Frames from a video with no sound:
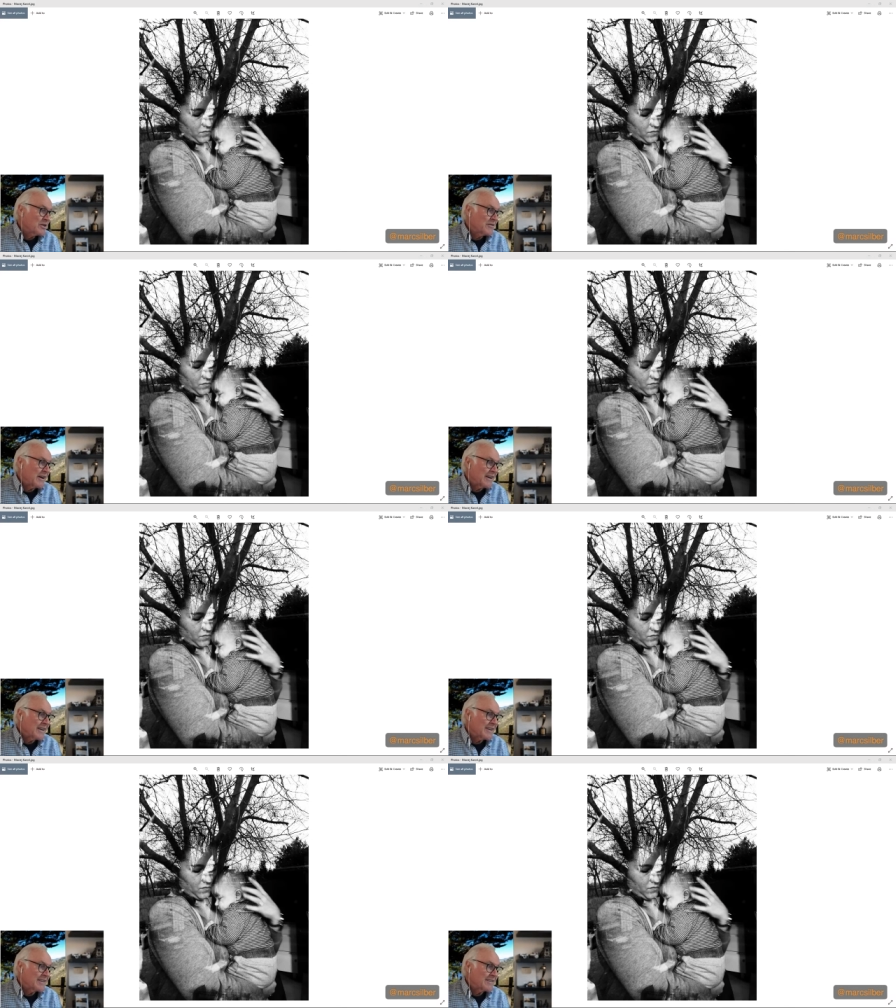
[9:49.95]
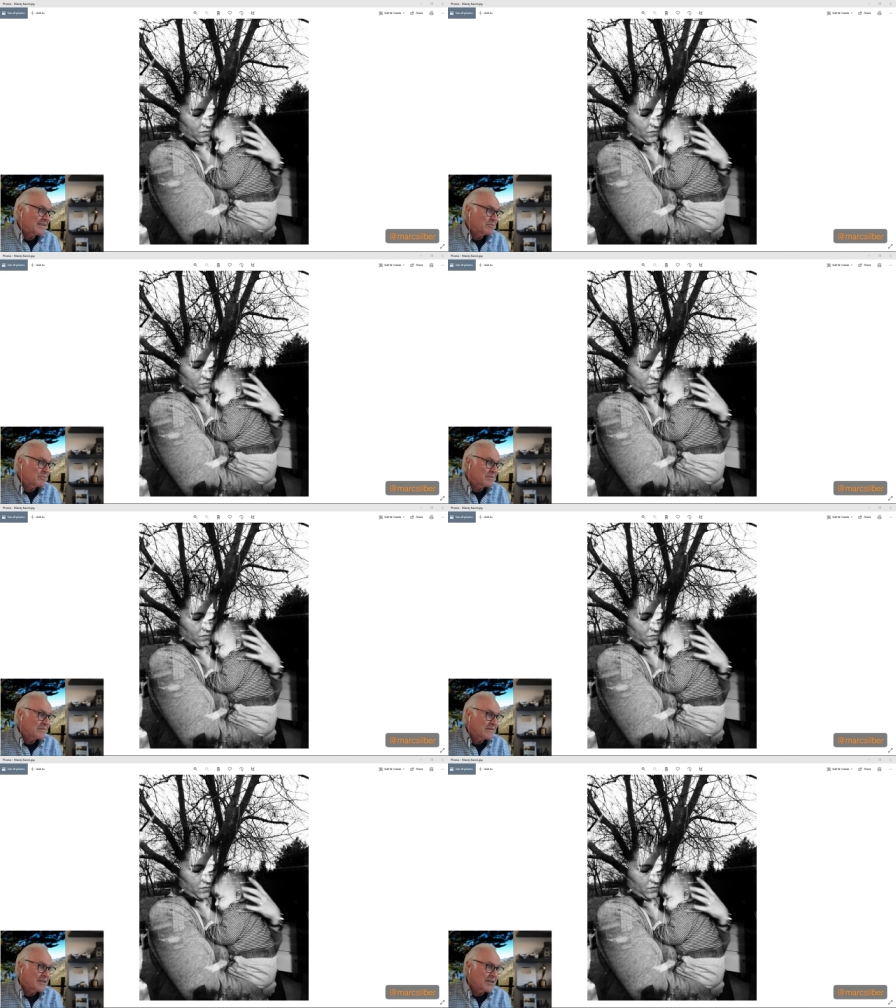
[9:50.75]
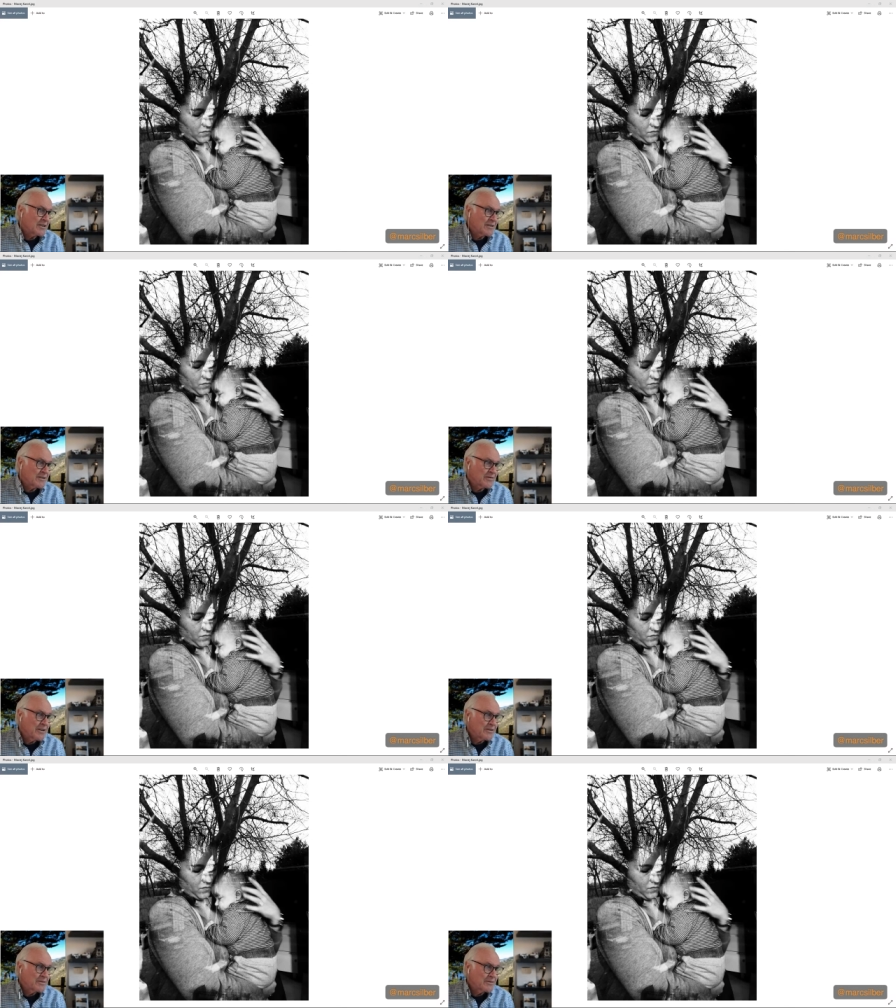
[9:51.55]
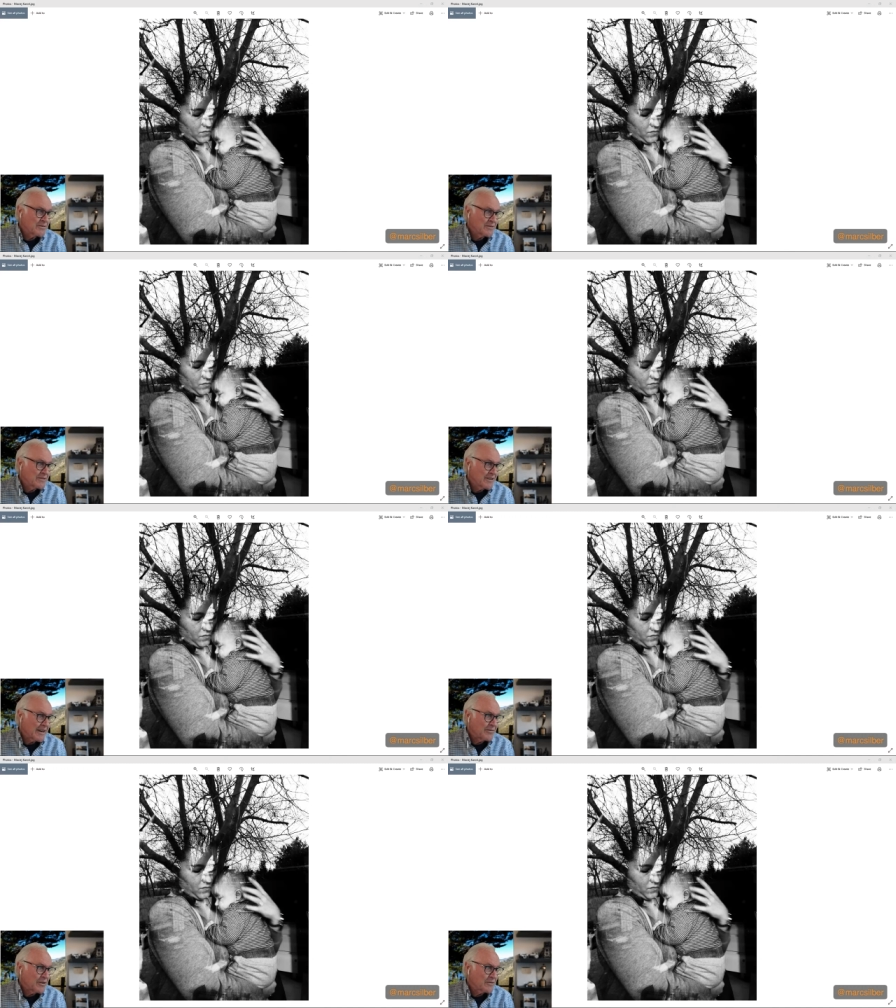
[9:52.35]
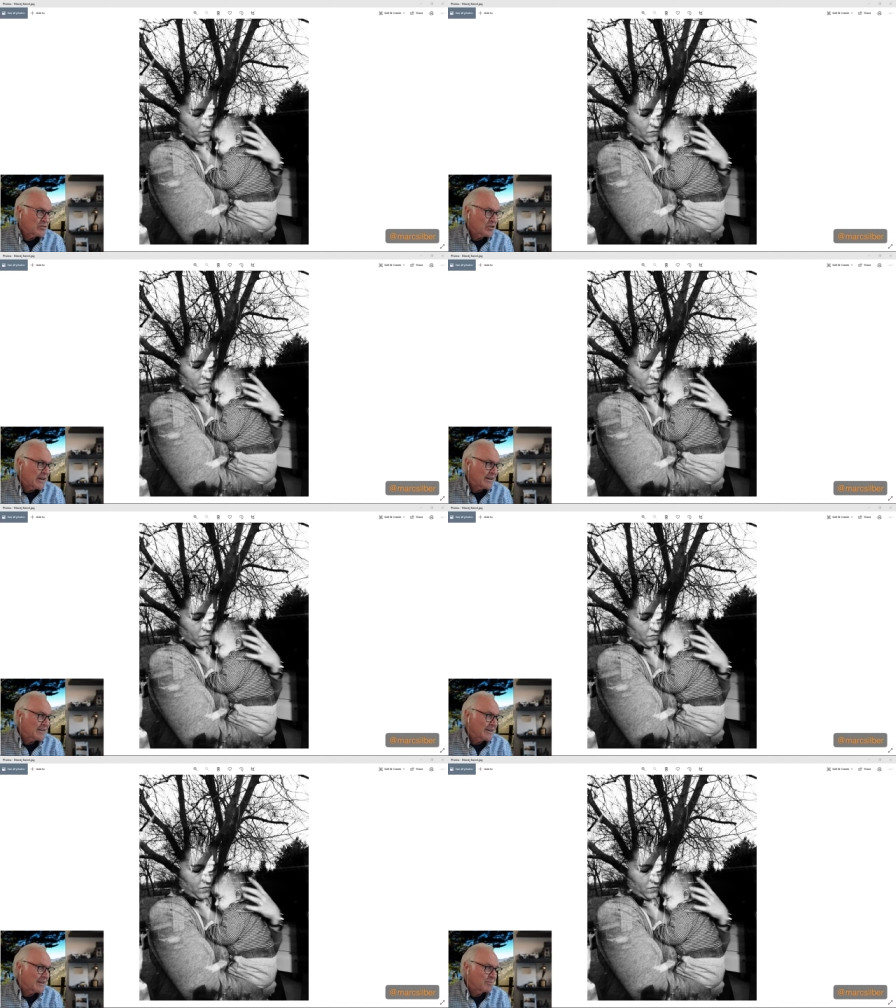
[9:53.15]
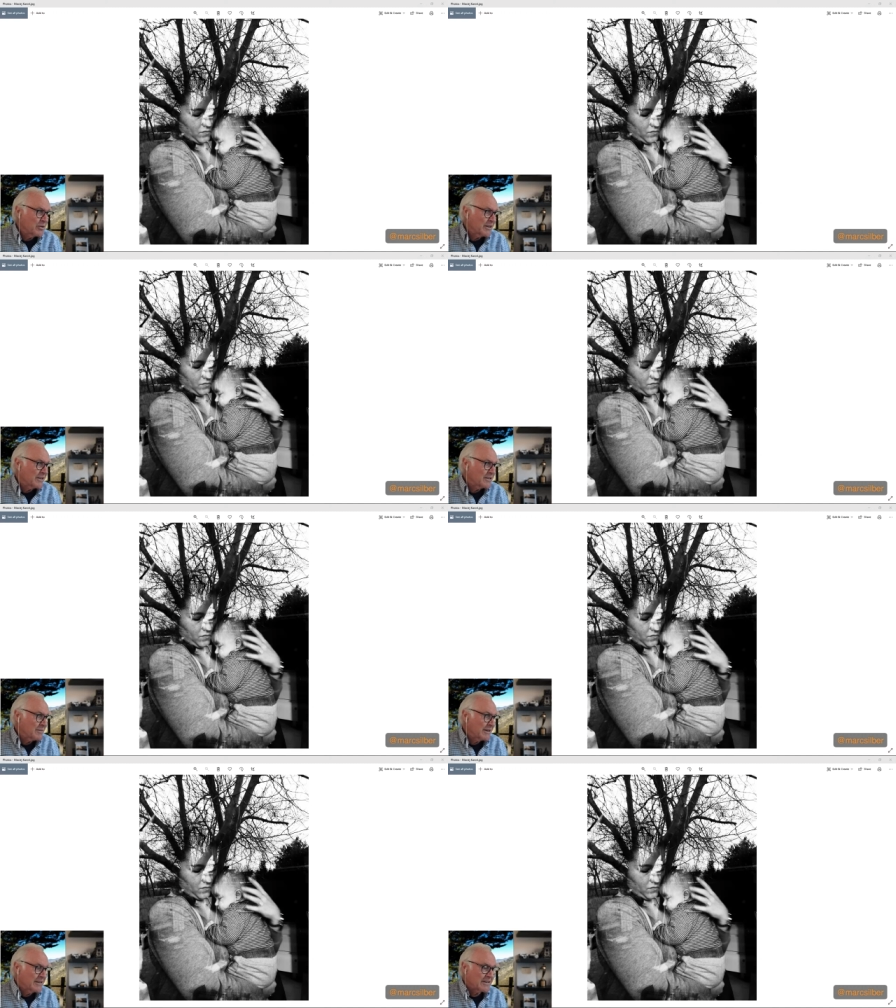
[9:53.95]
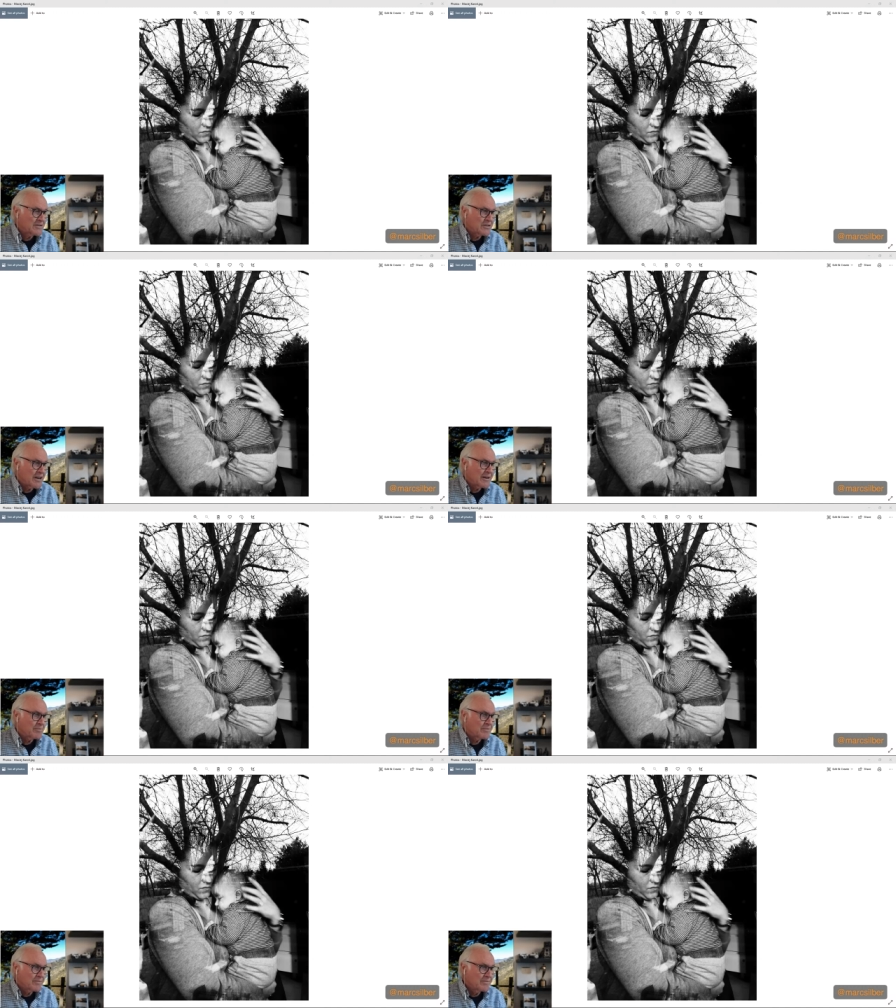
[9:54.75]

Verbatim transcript: If I get, um, you know, a phone iPhone shot, I'll bring it into my desktop